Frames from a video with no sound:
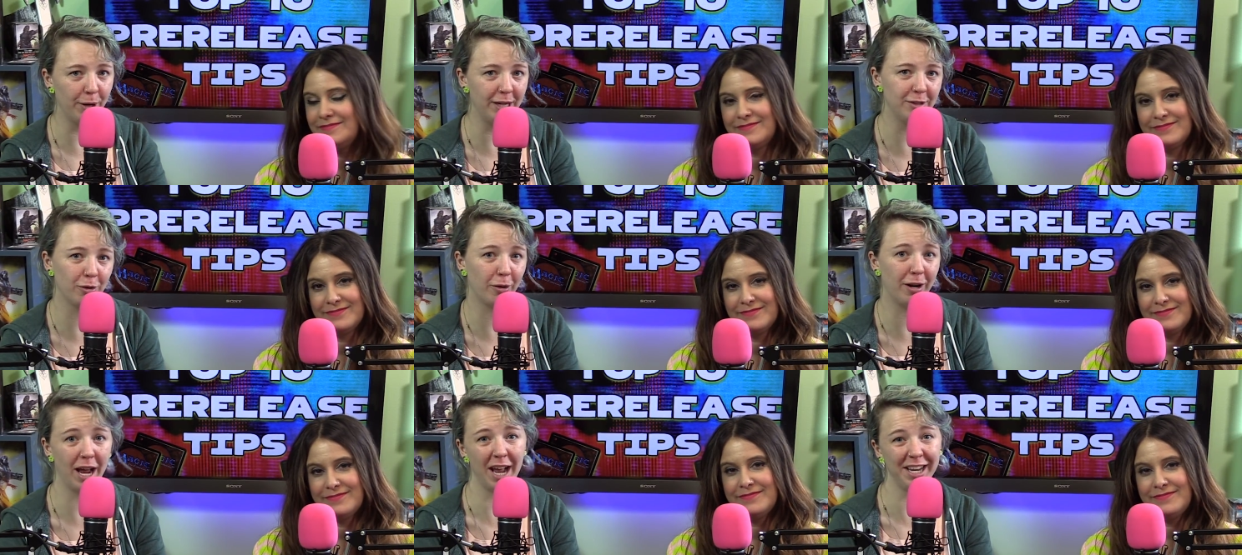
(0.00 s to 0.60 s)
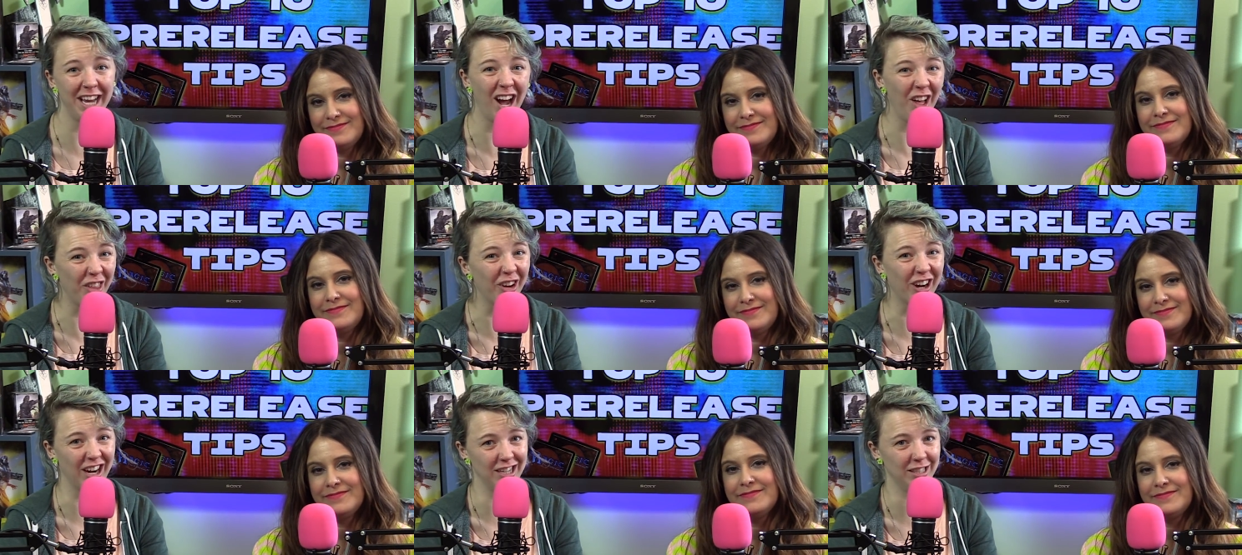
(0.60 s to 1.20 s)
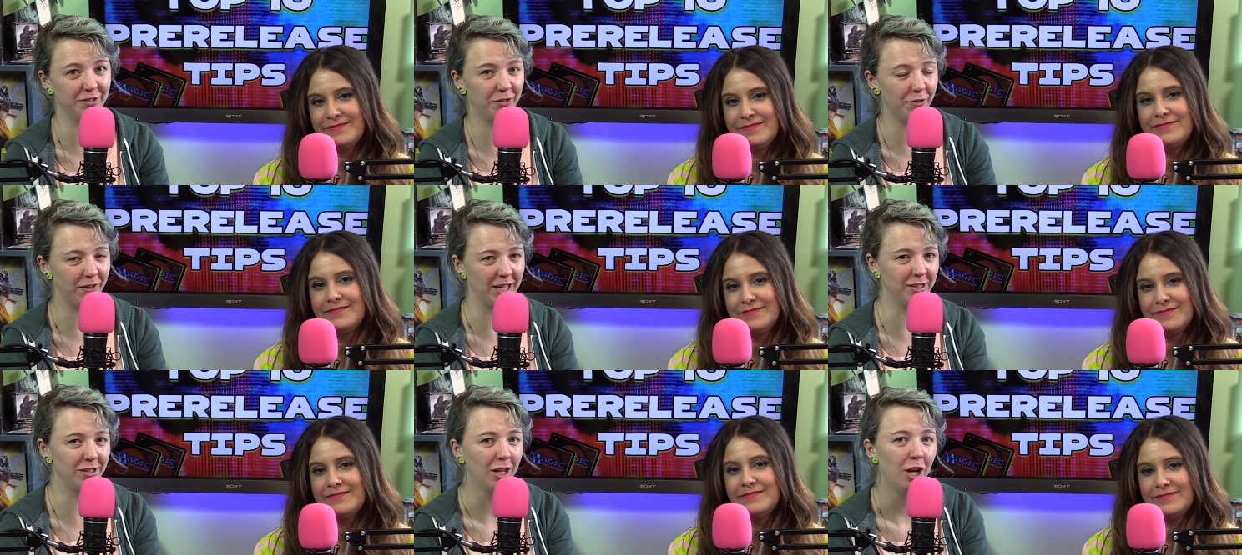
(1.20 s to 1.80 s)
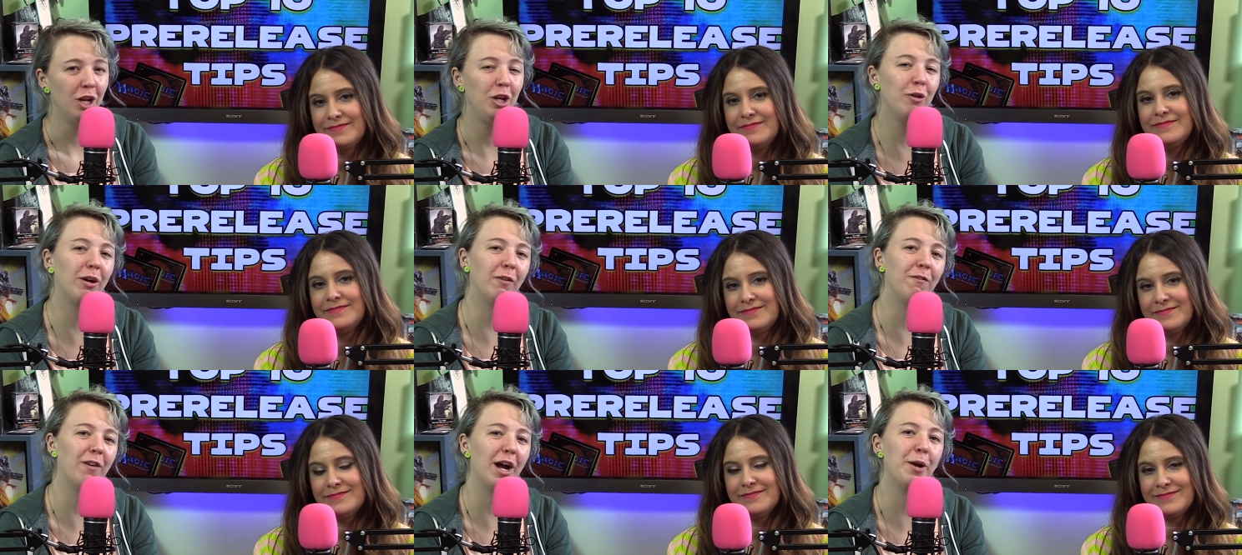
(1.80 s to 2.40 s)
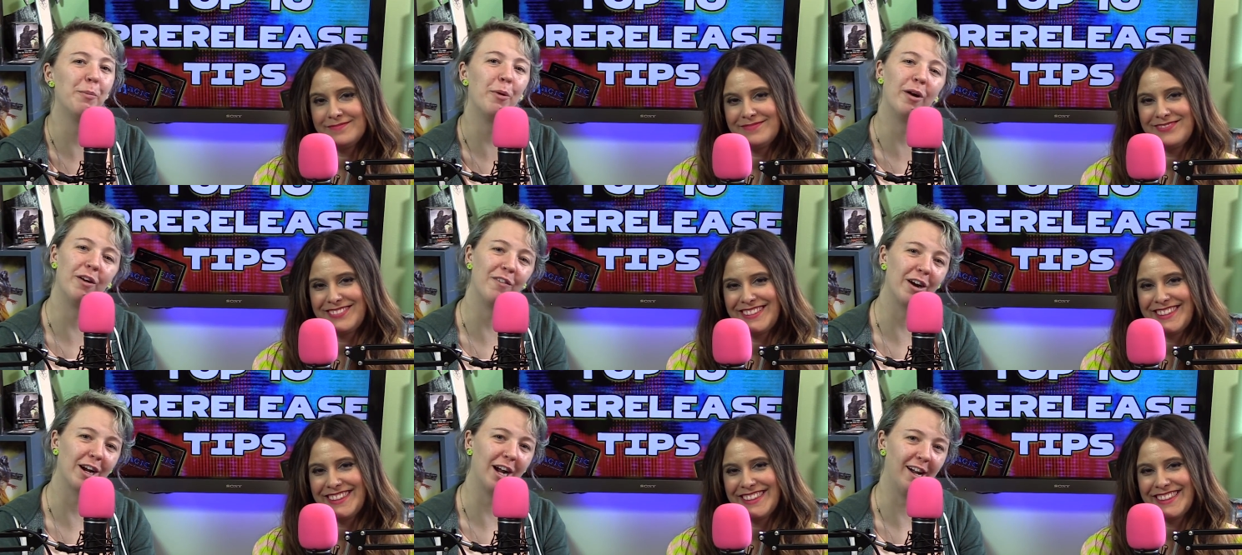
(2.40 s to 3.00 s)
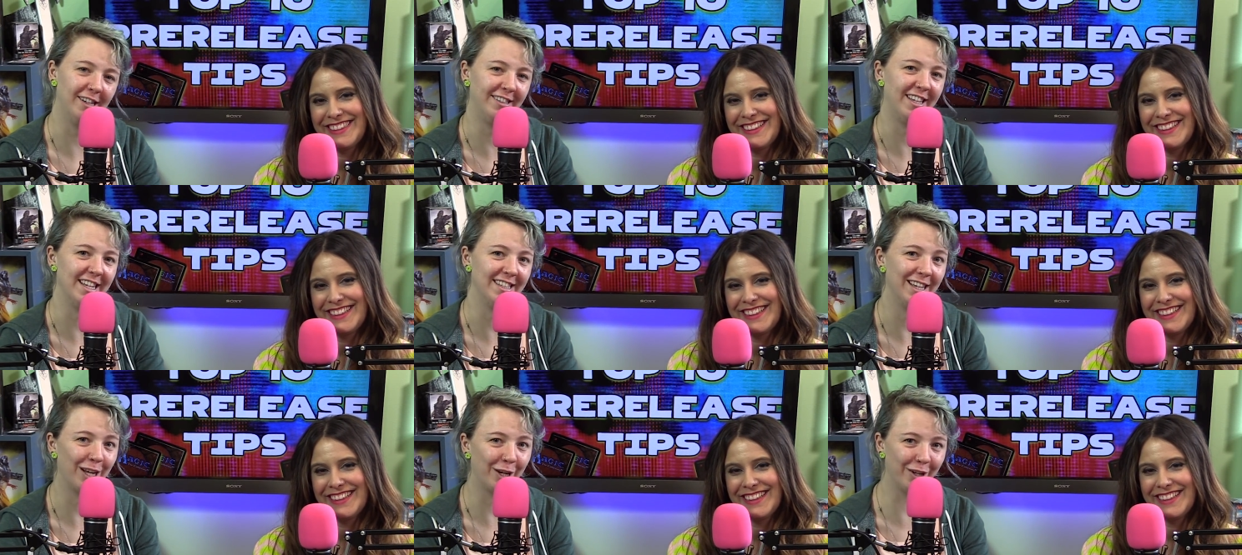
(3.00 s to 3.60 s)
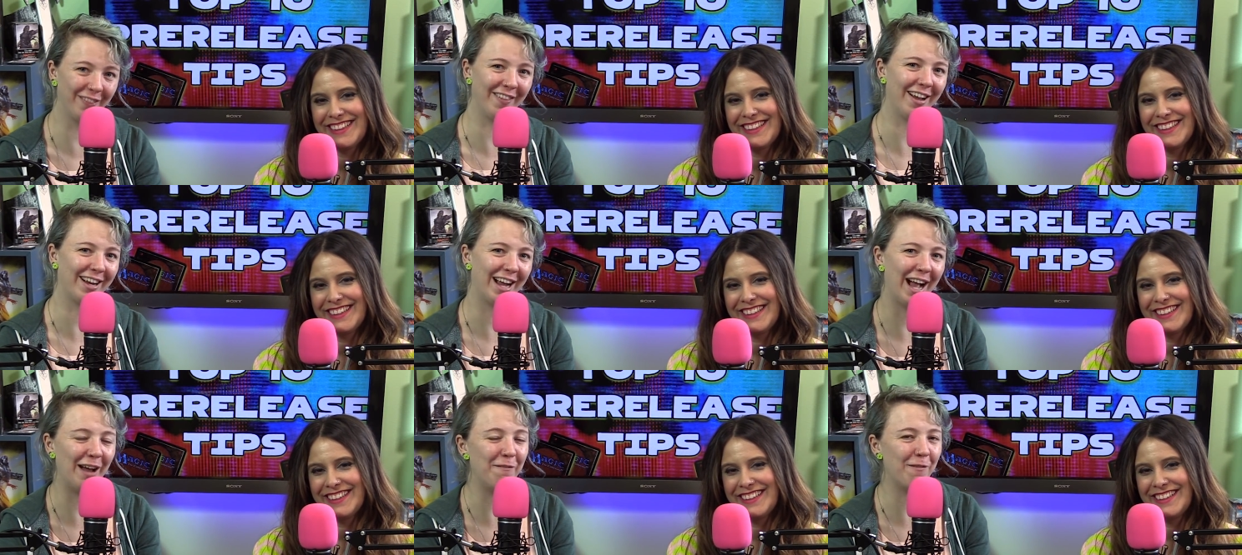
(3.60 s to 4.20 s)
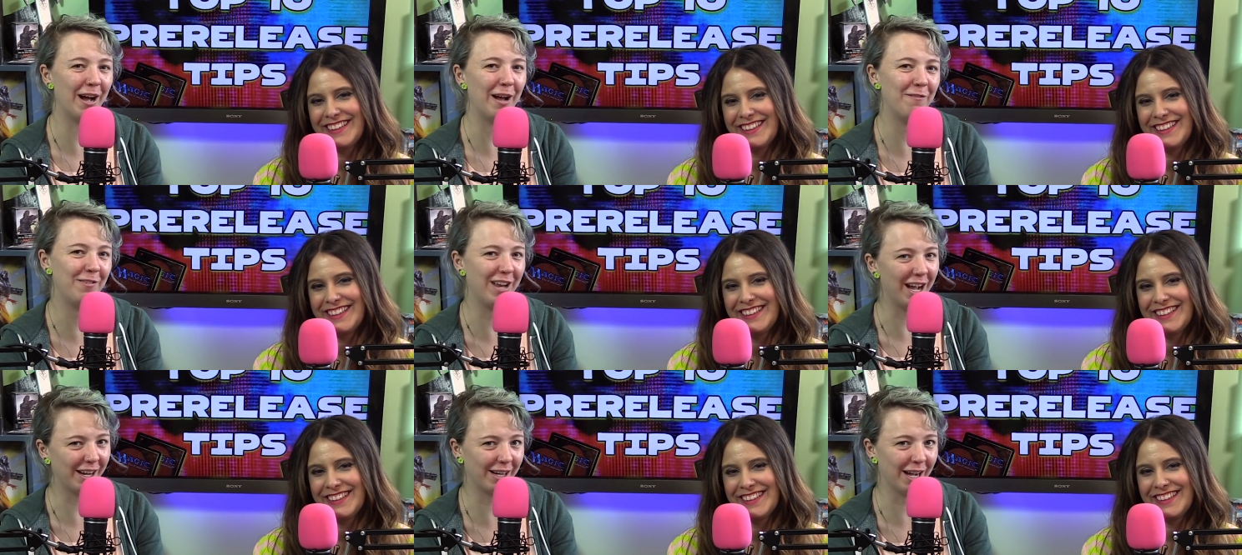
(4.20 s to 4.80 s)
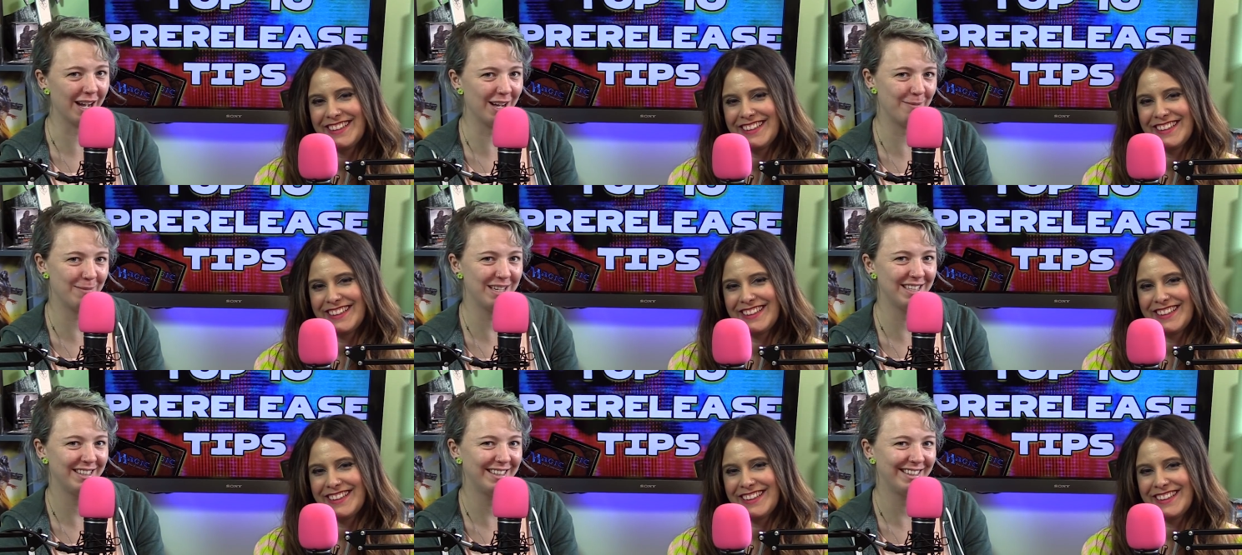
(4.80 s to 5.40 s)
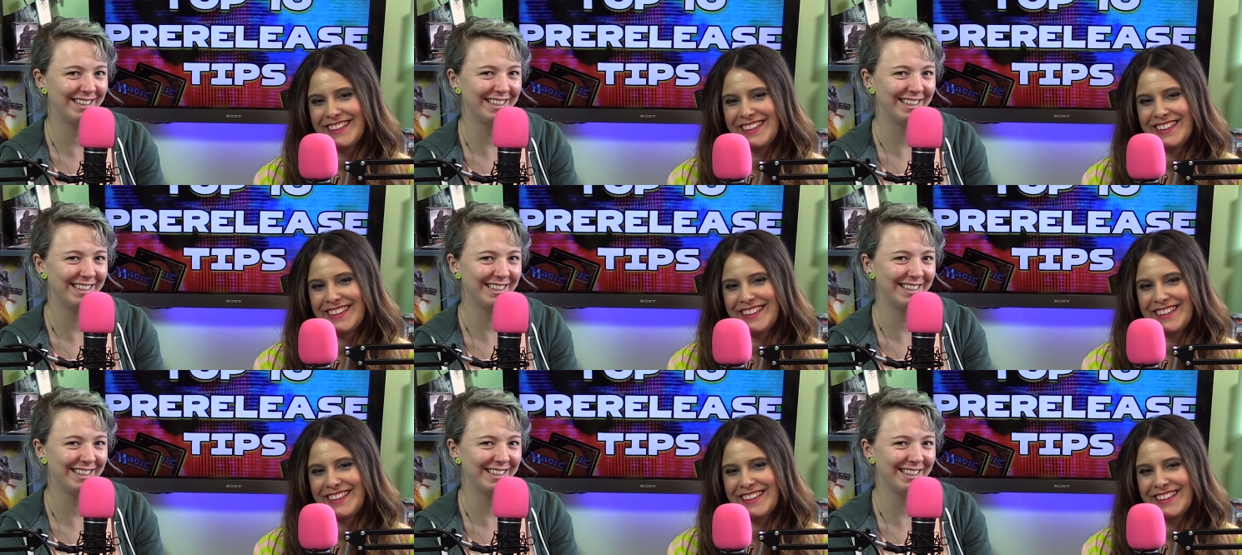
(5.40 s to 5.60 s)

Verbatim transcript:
Speaker 1: Prix, or at any other kinds of events, you can find more of our content at goodluckhighfive.com.